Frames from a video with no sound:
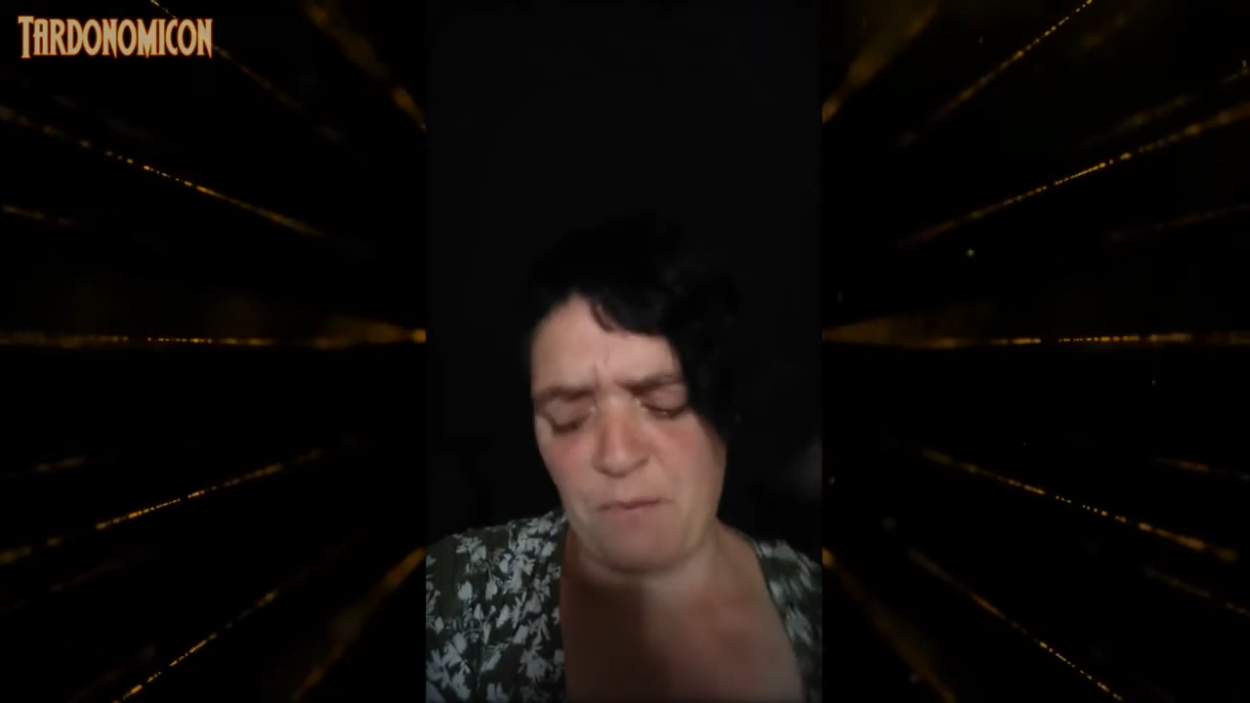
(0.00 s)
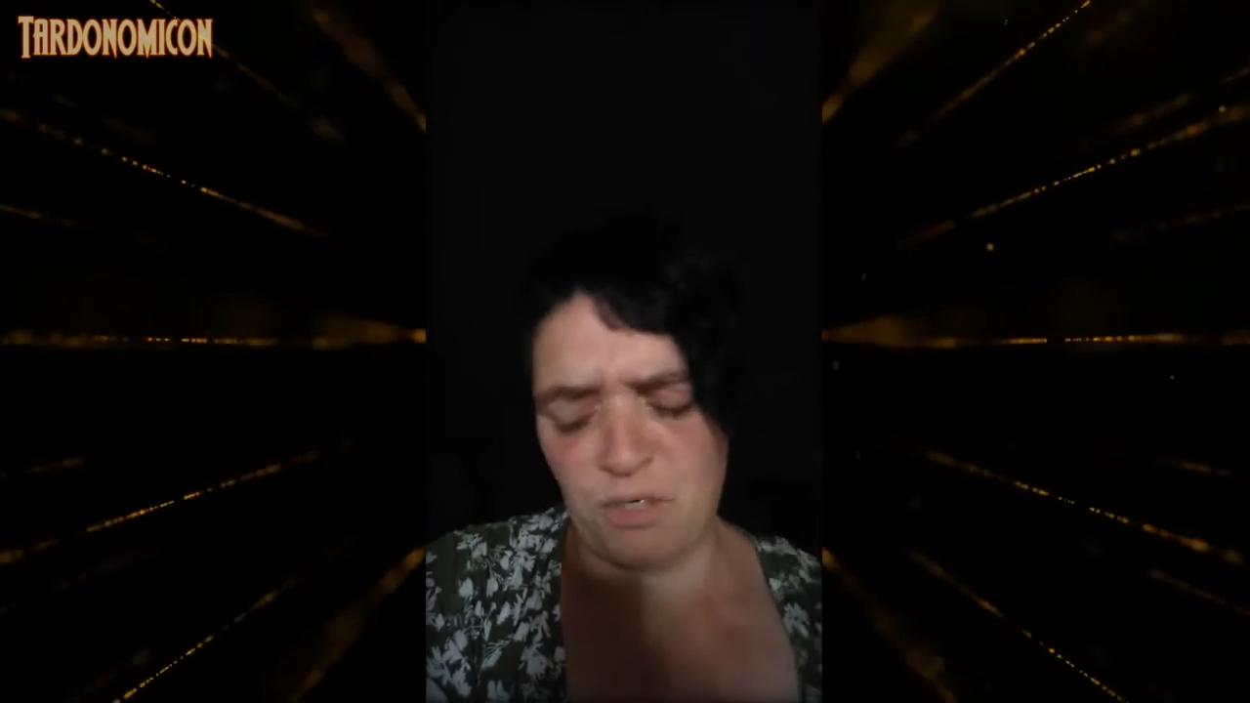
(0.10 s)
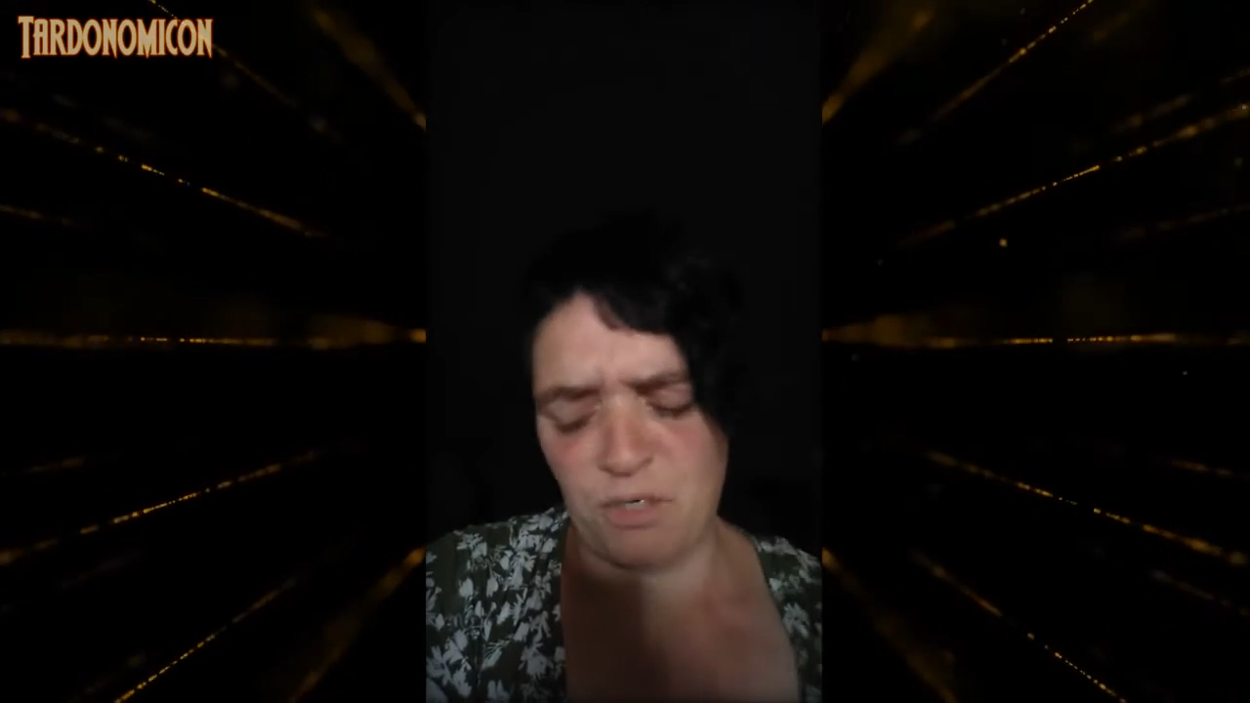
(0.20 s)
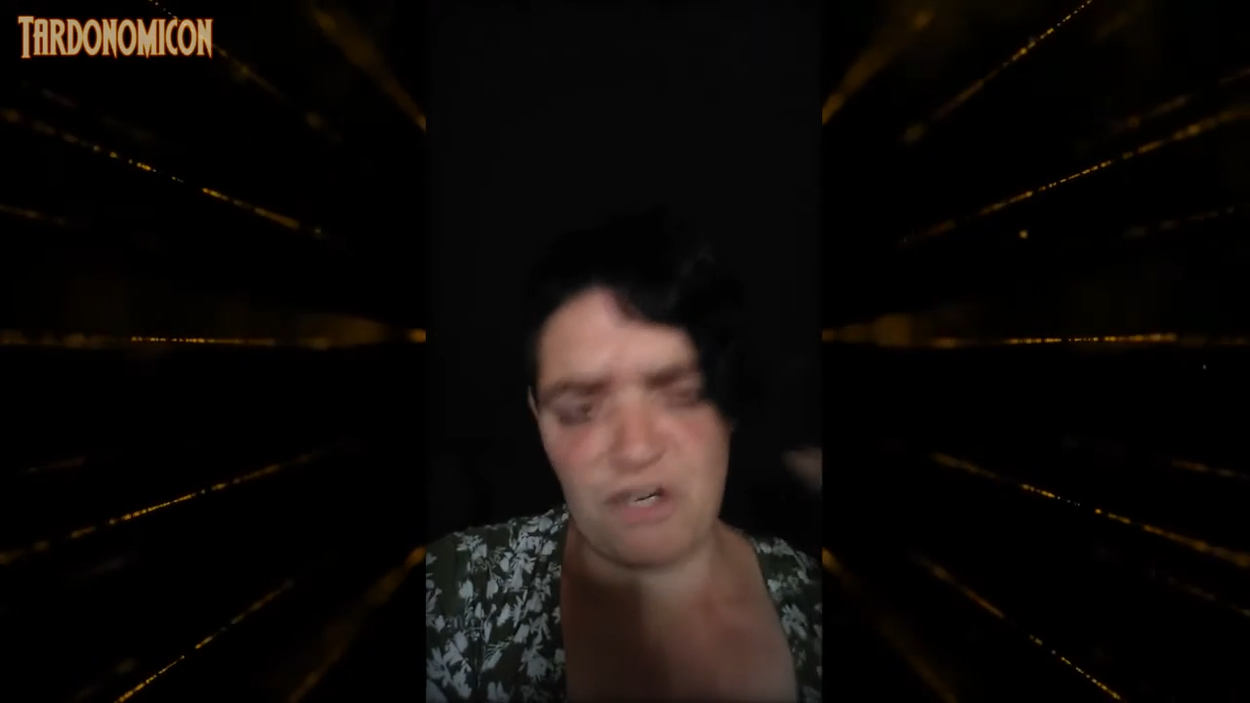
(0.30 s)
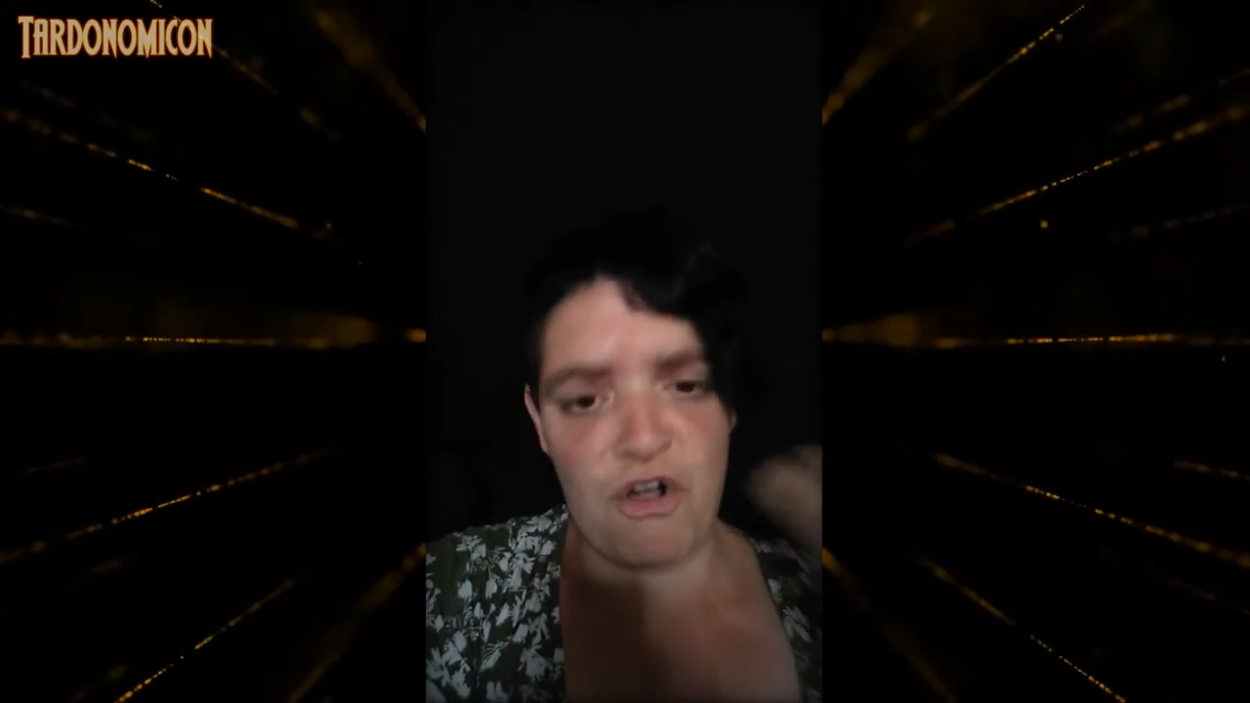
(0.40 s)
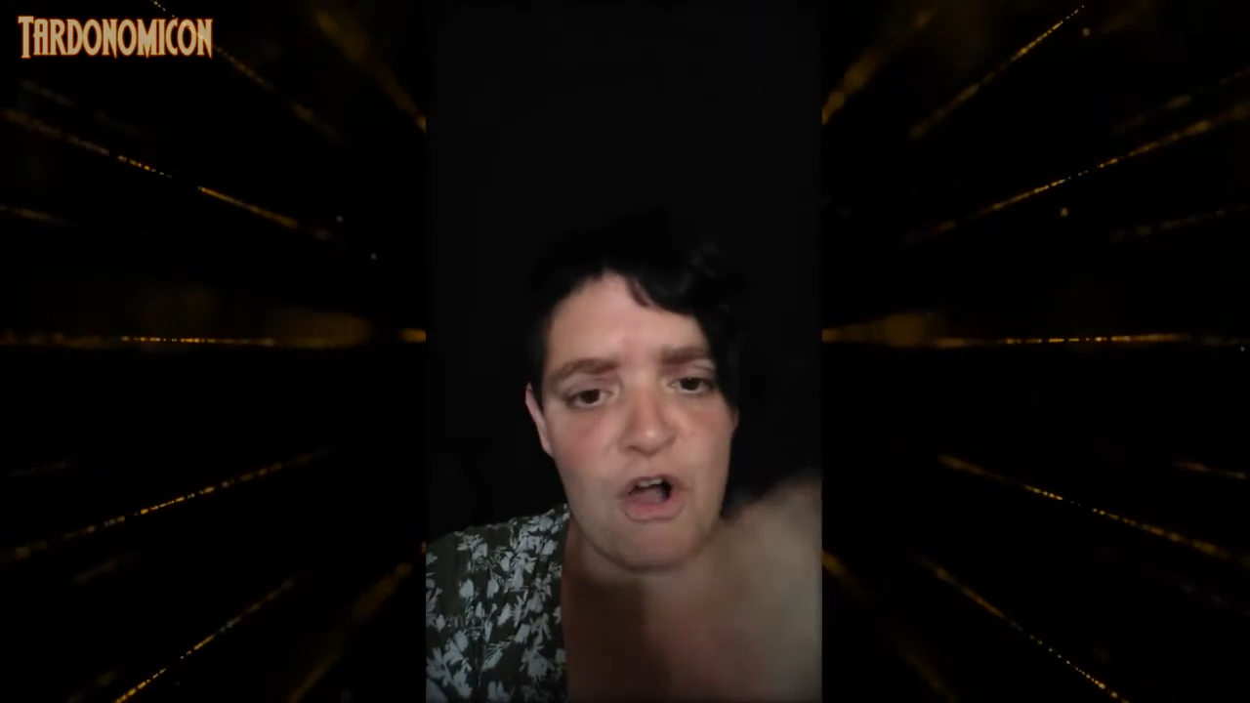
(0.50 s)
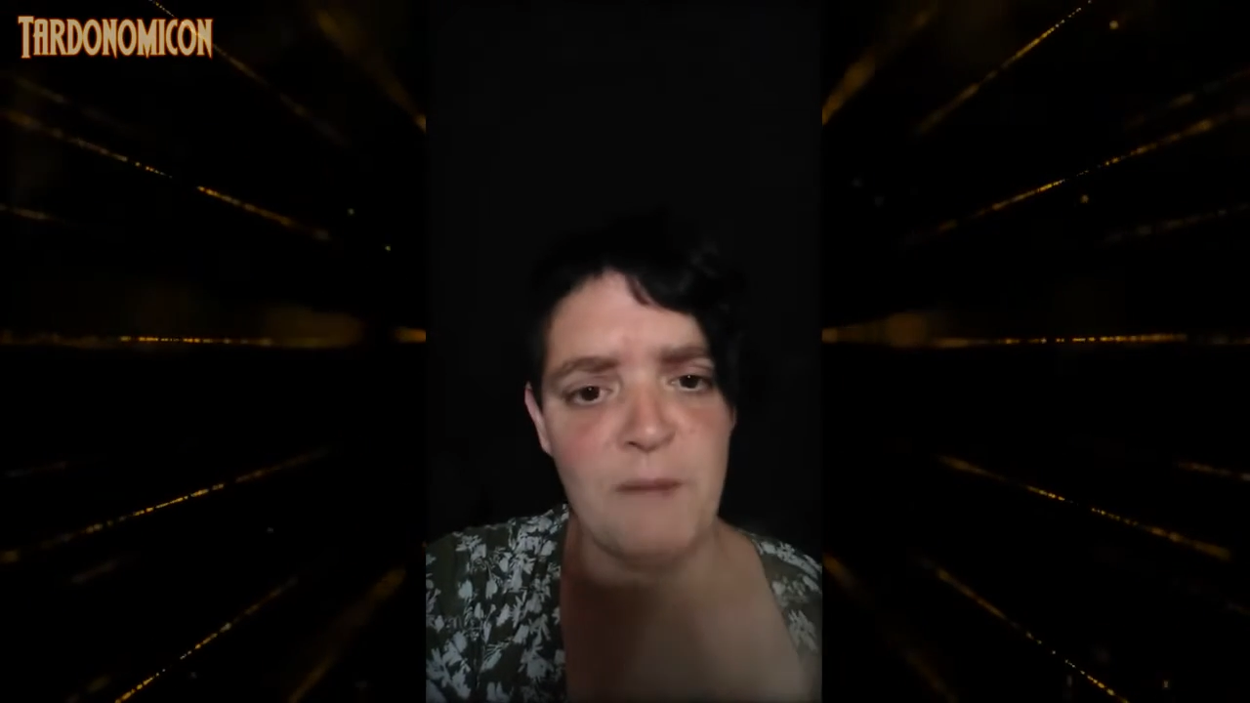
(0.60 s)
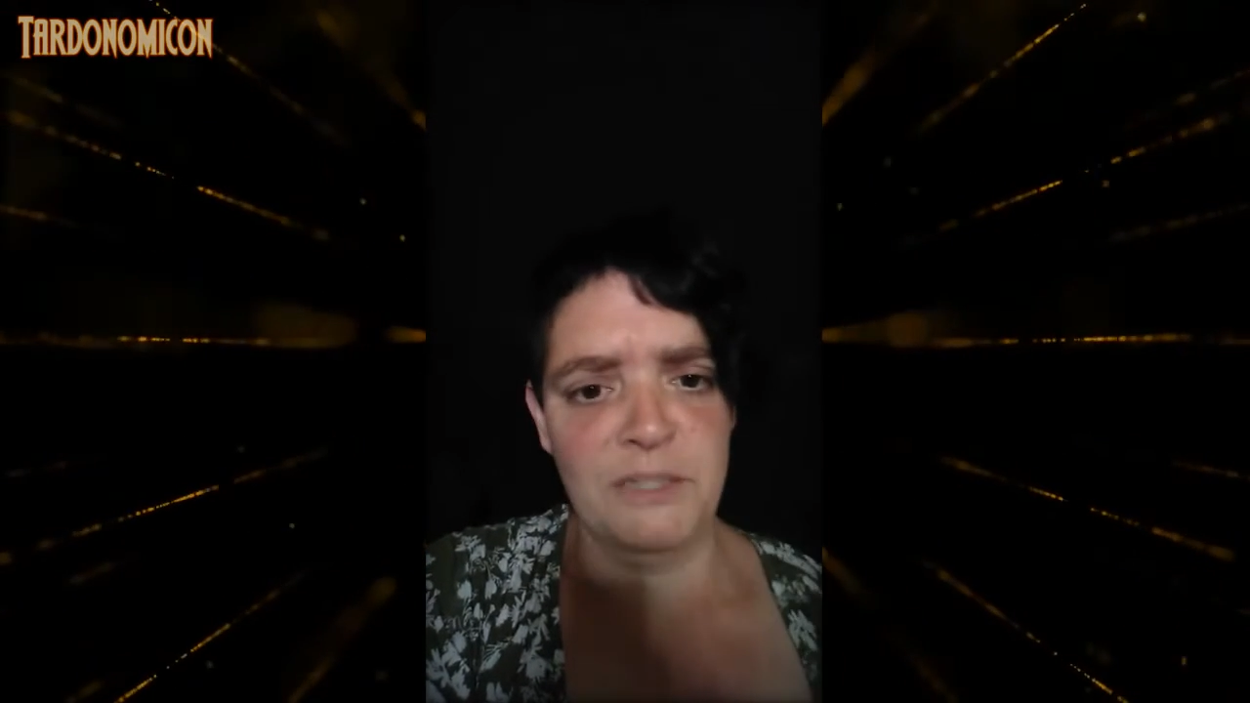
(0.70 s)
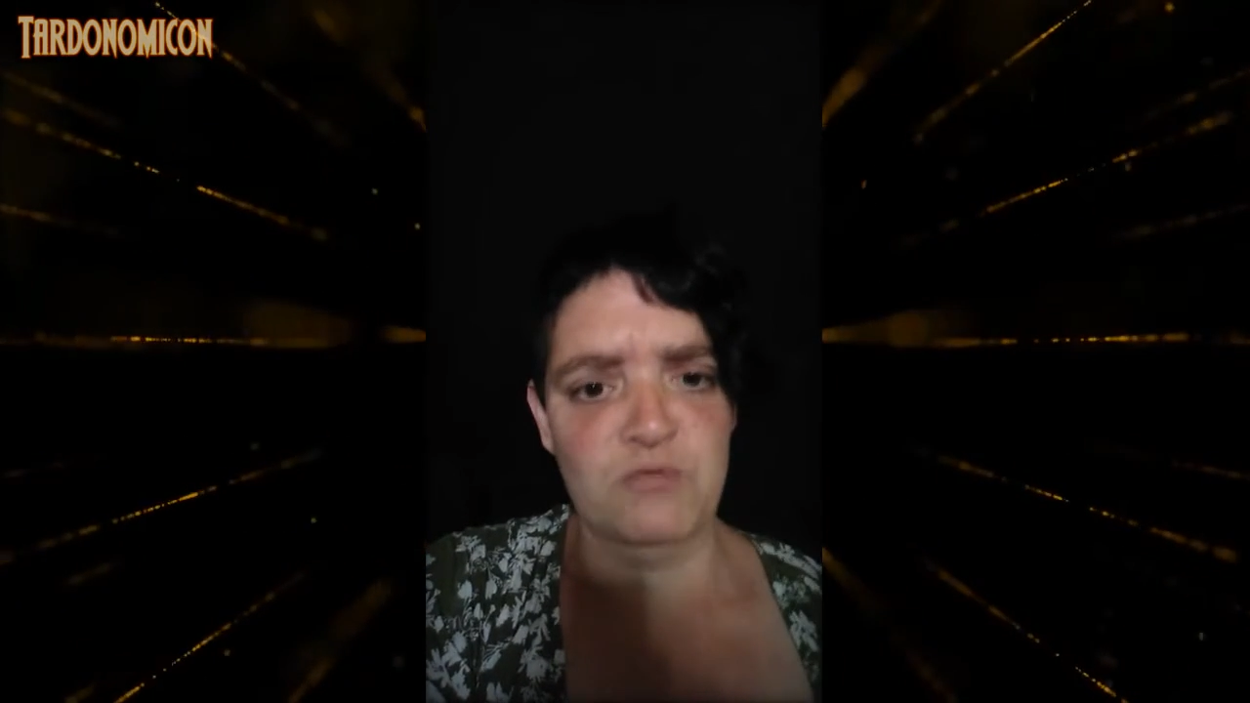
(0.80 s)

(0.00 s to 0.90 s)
were garbage,